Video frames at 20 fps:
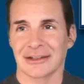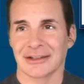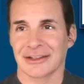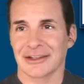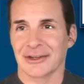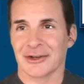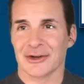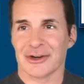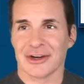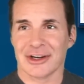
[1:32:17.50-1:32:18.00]

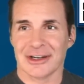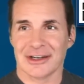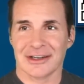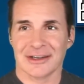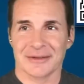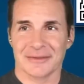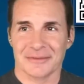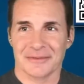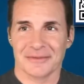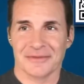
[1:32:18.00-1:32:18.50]
your uh,
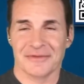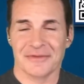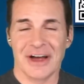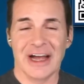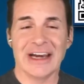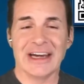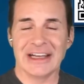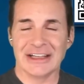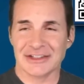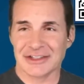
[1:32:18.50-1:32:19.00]

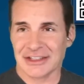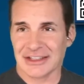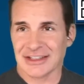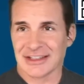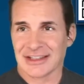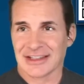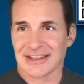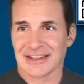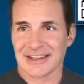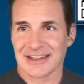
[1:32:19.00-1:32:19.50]

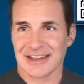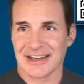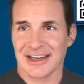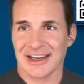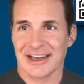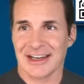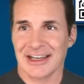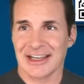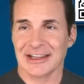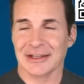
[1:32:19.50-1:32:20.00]
finances
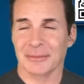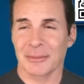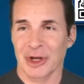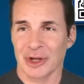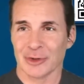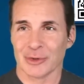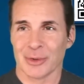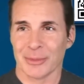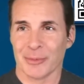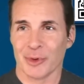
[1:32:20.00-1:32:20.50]
uh, in the
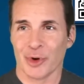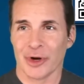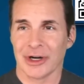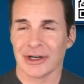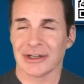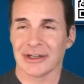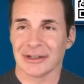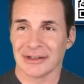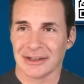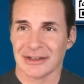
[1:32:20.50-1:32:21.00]
Mueller
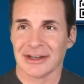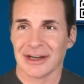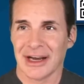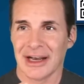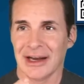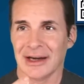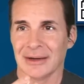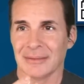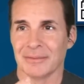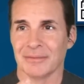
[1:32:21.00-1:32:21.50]
report. And,
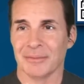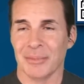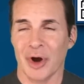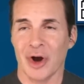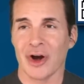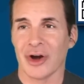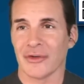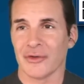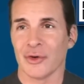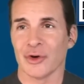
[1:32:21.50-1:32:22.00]
and
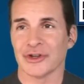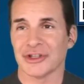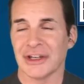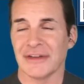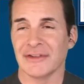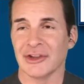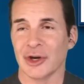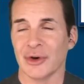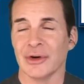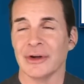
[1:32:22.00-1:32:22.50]
Barr, of course,
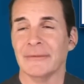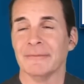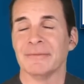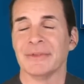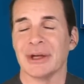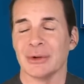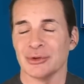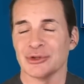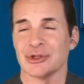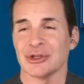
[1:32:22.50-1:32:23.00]
even though
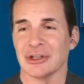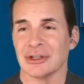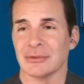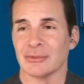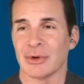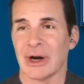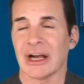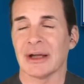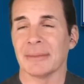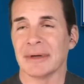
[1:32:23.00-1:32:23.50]
there was a
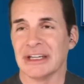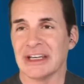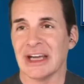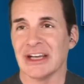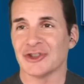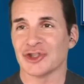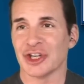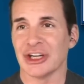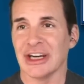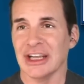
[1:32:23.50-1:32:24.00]

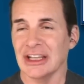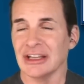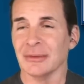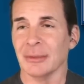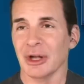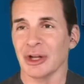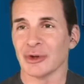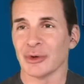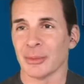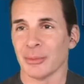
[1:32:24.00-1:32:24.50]
recommendation in the
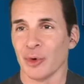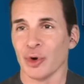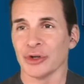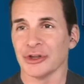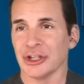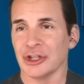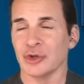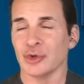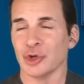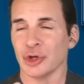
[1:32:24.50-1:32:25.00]
Mueller report
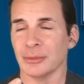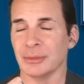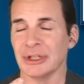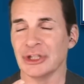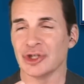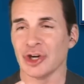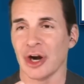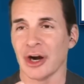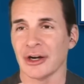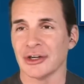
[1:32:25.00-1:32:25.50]
that you could be
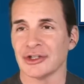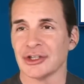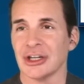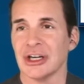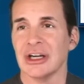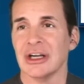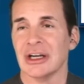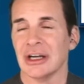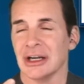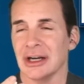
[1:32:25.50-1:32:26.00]
charged,
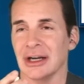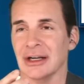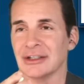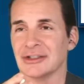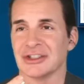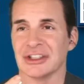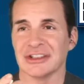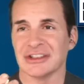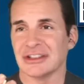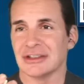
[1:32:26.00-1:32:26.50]
uh,
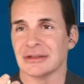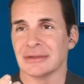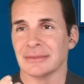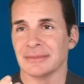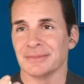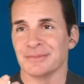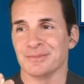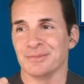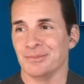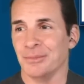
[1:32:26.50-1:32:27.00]
since
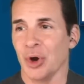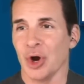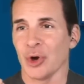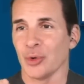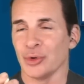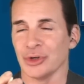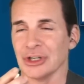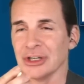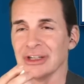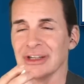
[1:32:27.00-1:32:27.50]
Barr
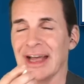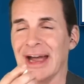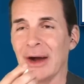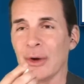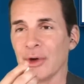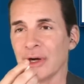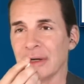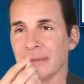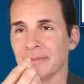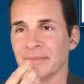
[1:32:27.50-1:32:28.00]
wouldn't
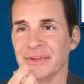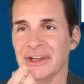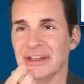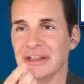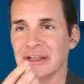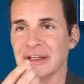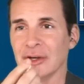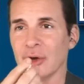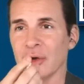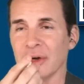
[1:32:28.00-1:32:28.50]
allow it, it
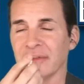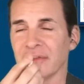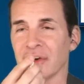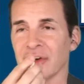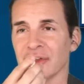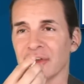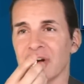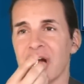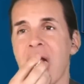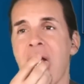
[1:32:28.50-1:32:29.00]
didn't go any
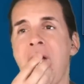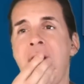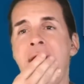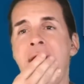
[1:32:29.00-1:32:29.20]
further.